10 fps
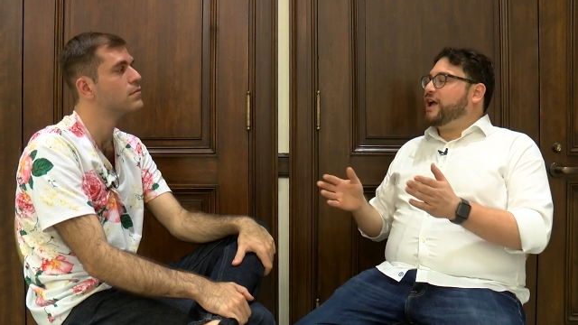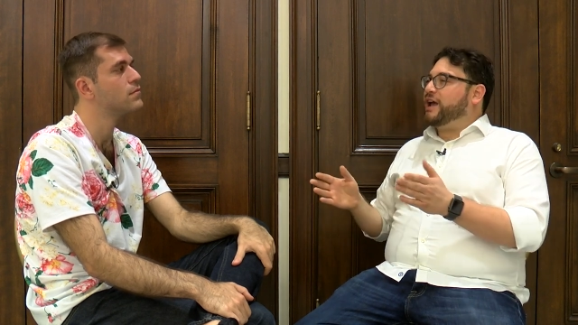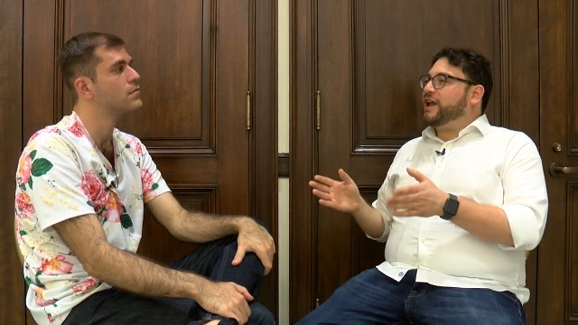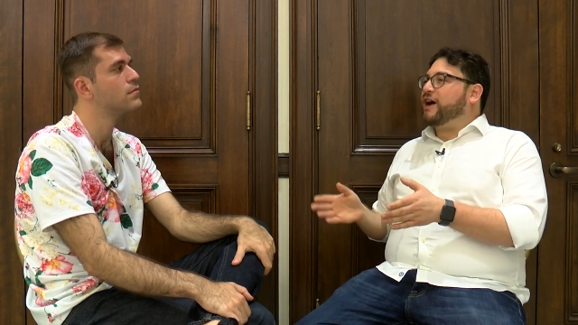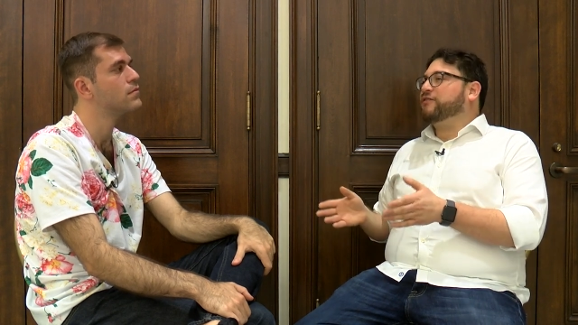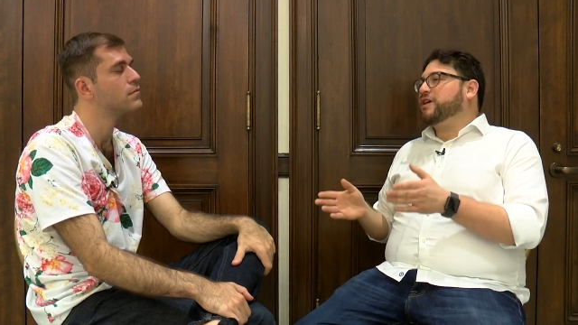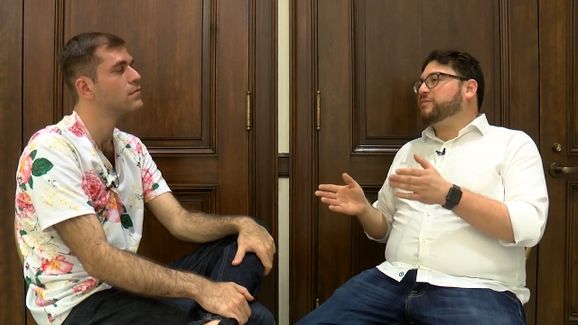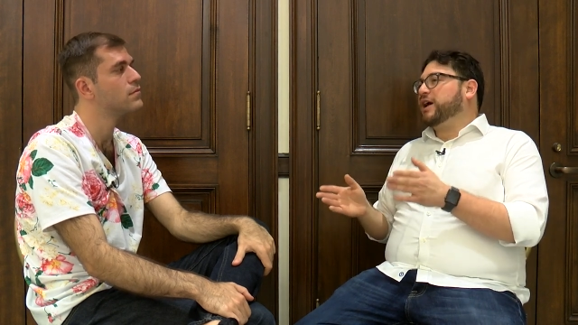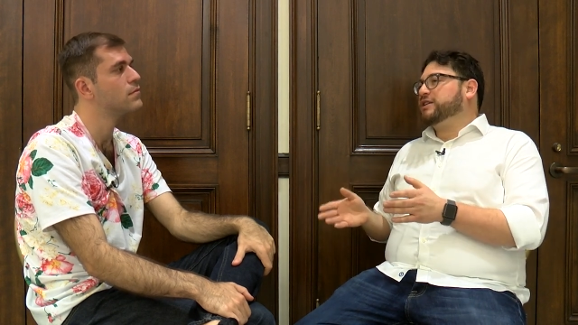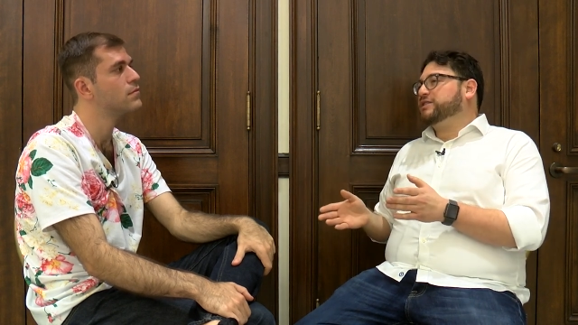Speaker 1: and half of them
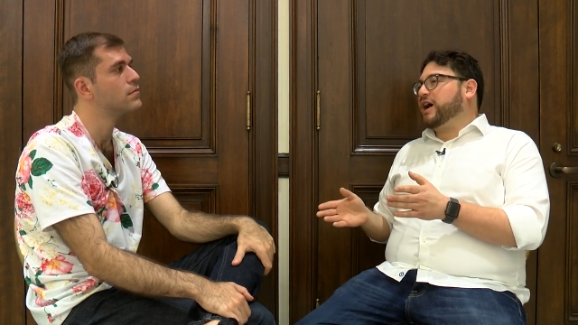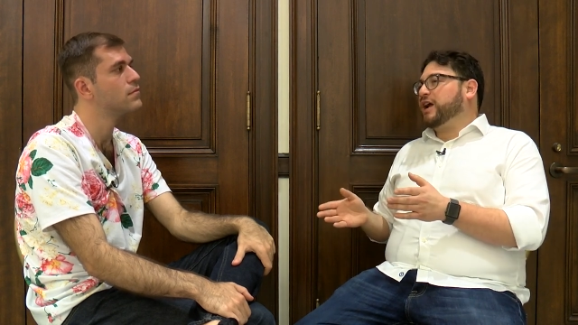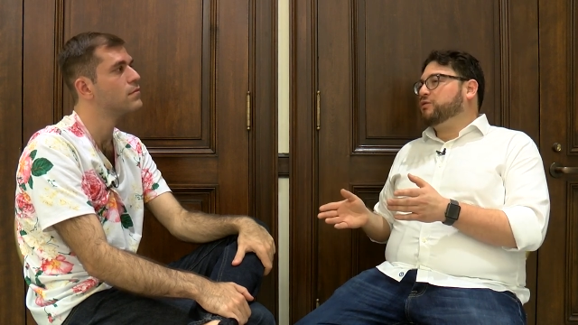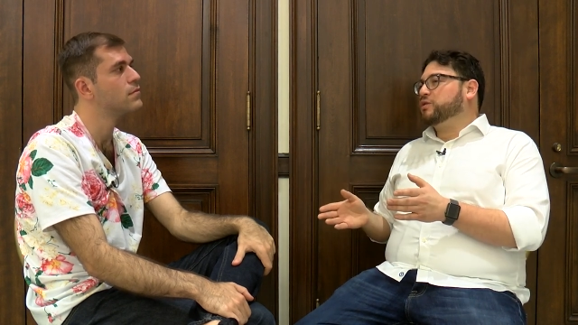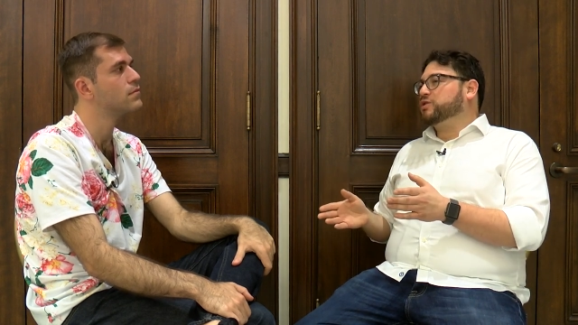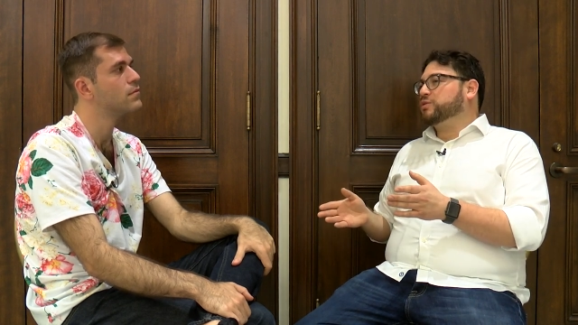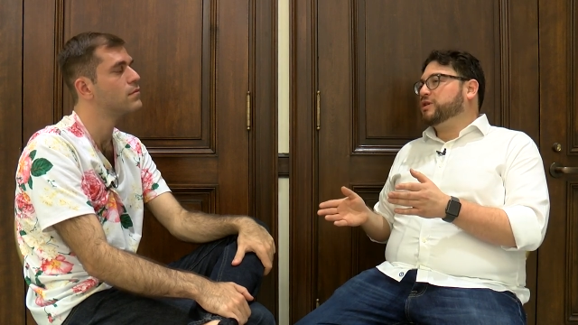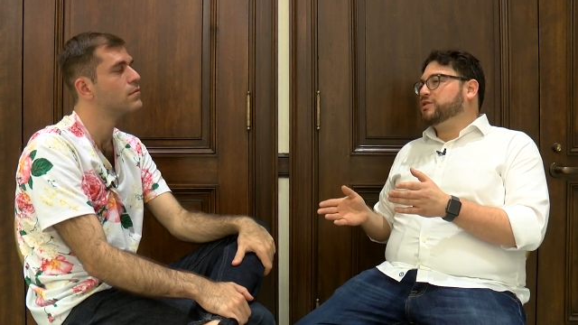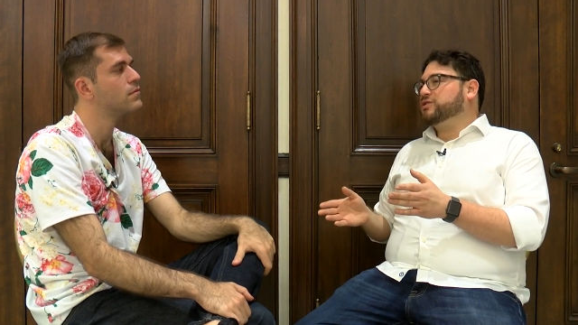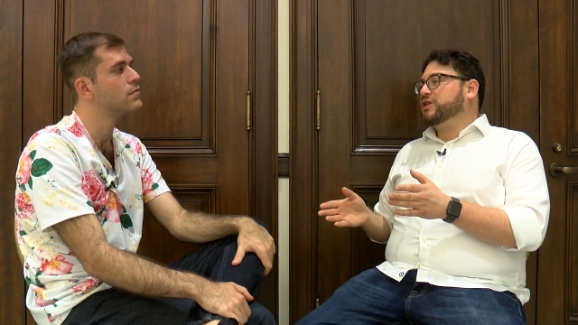got a diet which
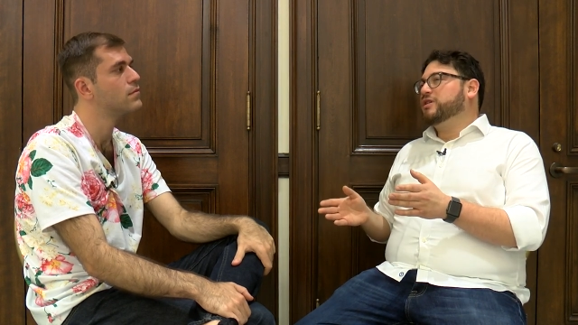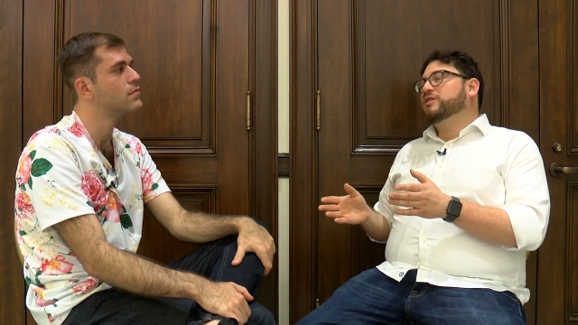was,